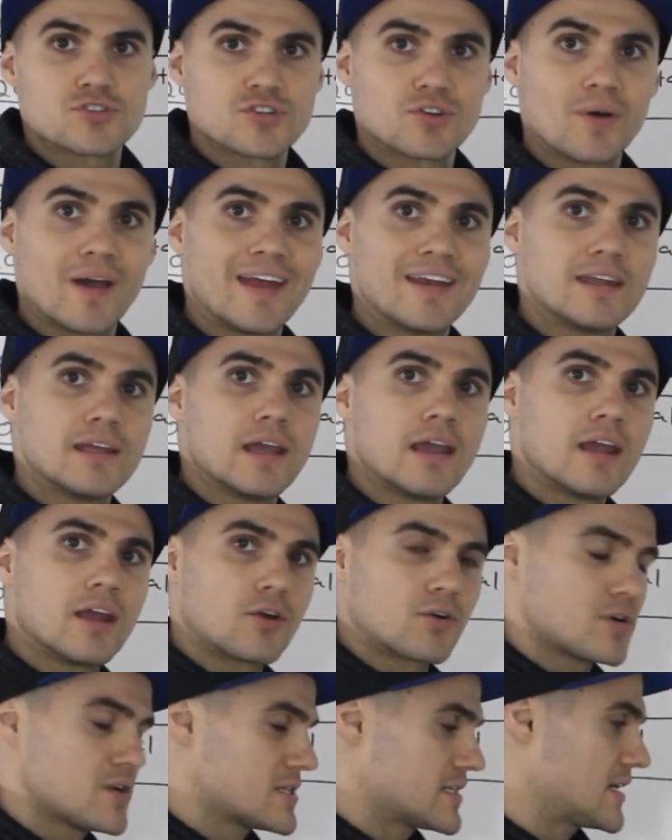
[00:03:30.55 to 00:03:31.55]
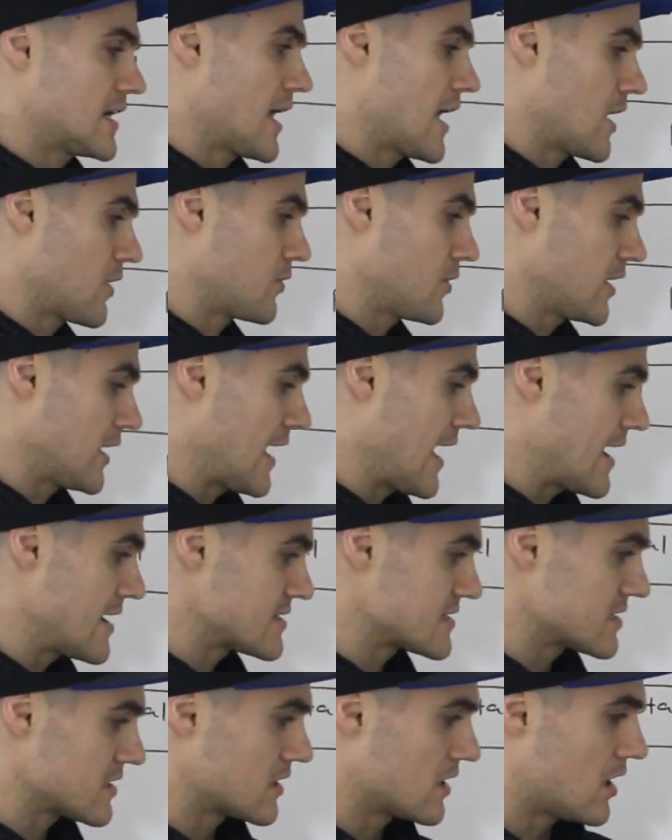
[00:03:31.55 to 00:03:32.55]
so any increase in equity
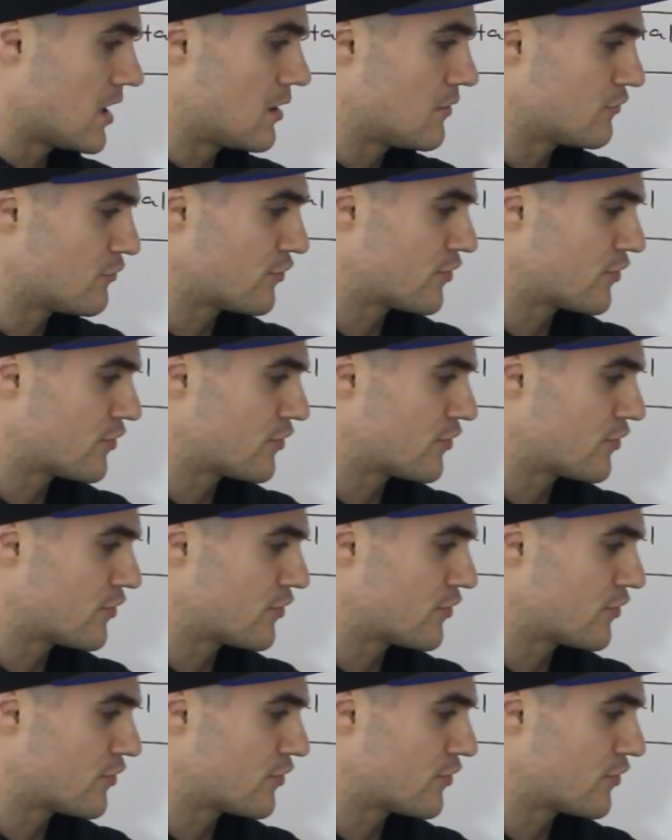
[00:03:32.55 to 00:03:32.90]
has to come